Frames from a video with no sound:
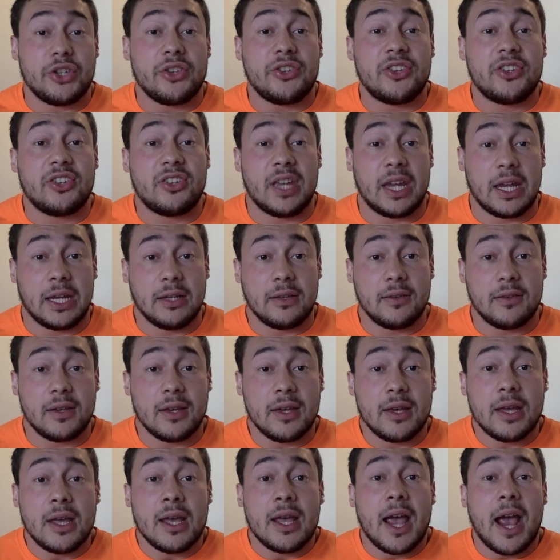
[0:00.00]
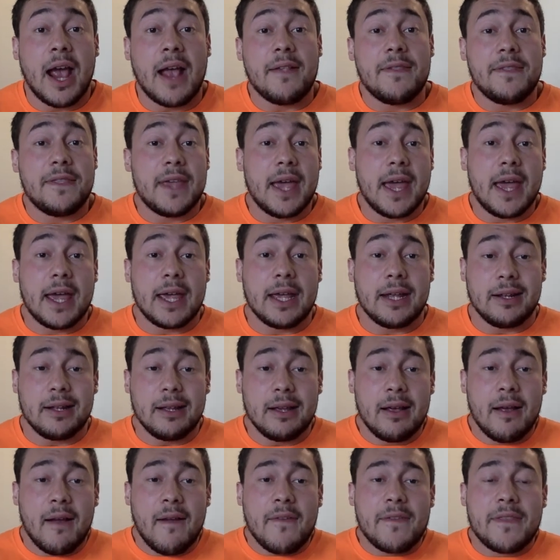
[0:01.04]
state, and then
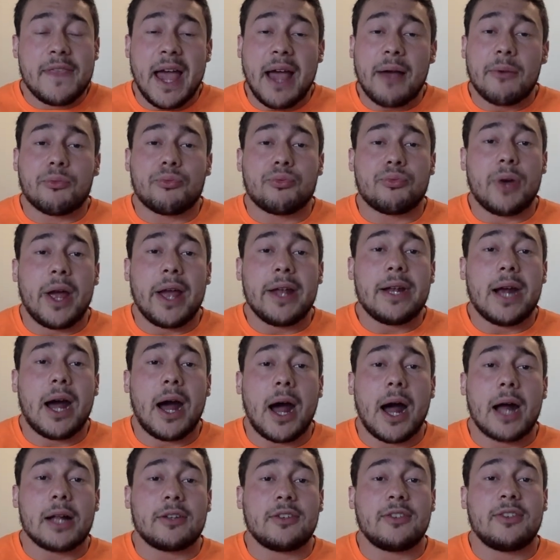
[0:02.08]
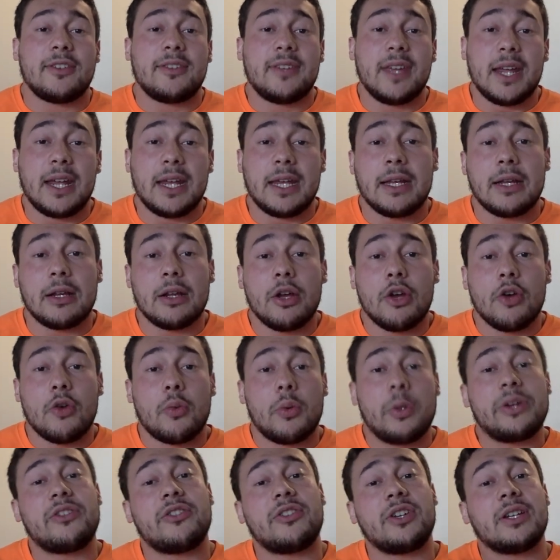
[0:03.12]
that red hot state
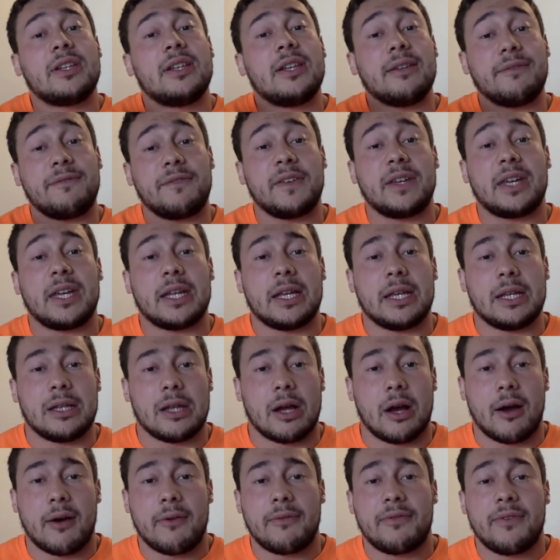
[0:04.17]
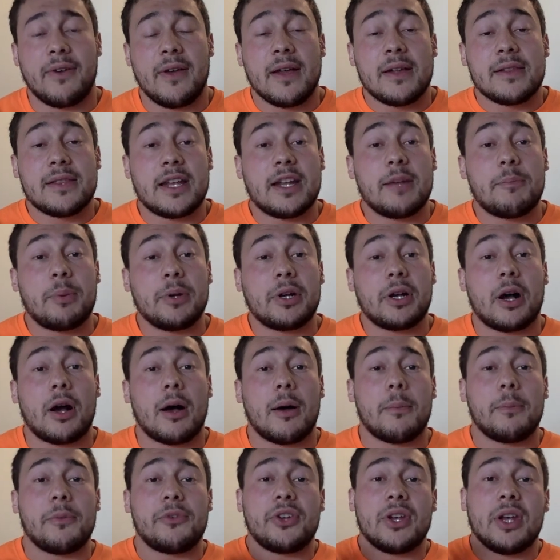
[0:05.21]
was significant enough that it
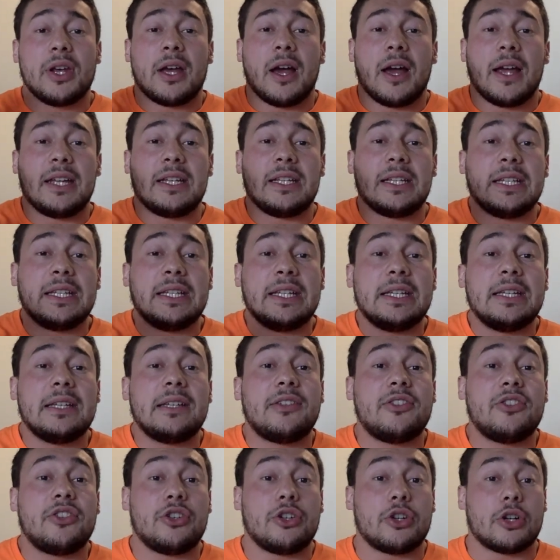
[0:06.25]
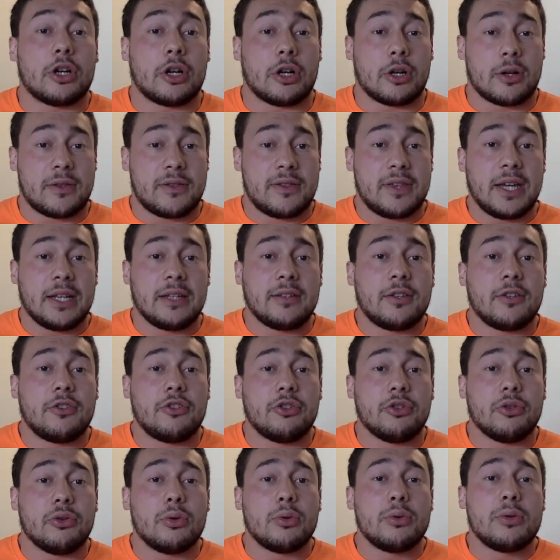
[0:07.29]
becomes an easier thing to
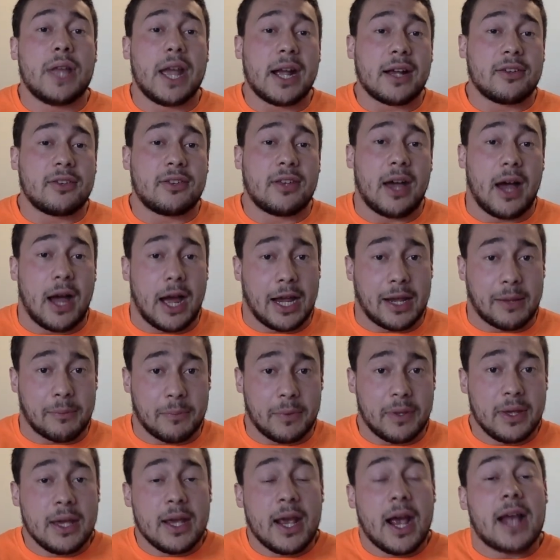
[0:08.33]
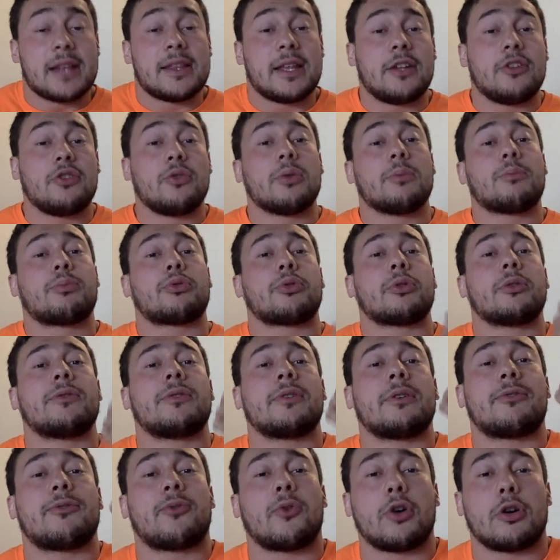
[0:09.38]
do next time. And then to improve
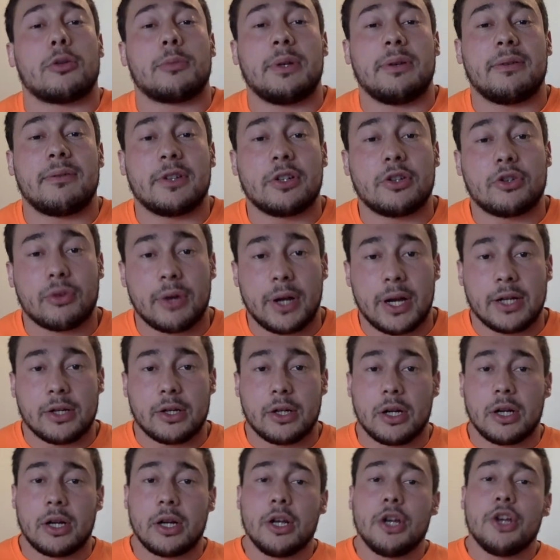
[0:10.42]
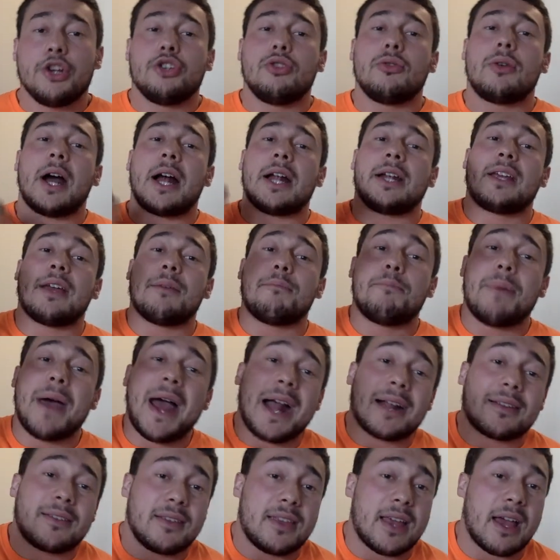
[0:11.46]
your form even greater, you got to get
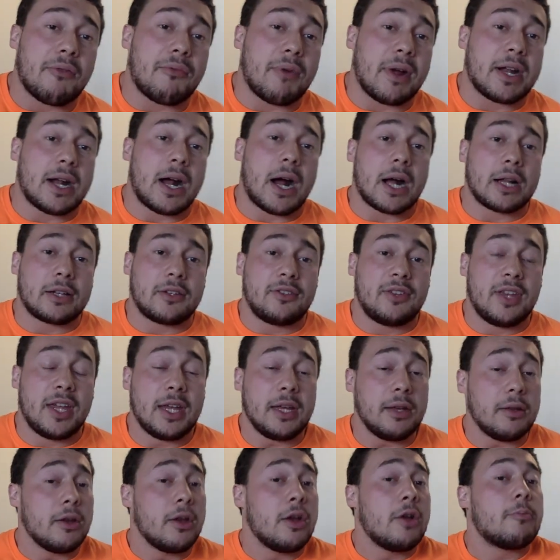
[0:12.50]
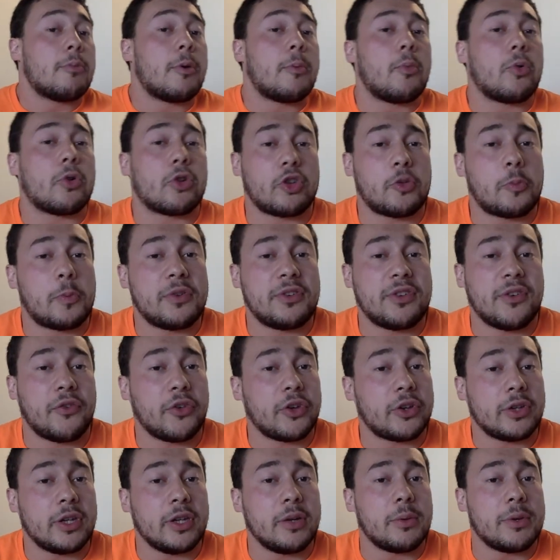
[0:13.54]
back to that red hot state, but more
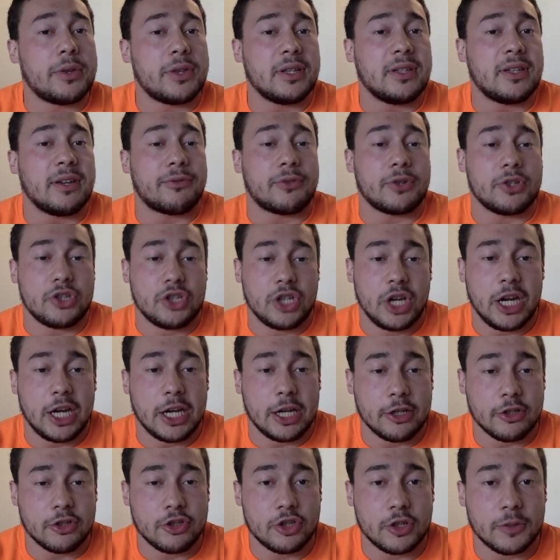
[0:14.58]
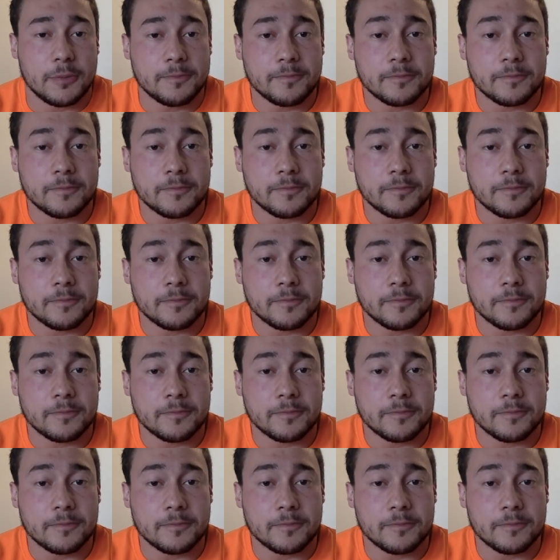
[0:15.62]
specifically with a different change.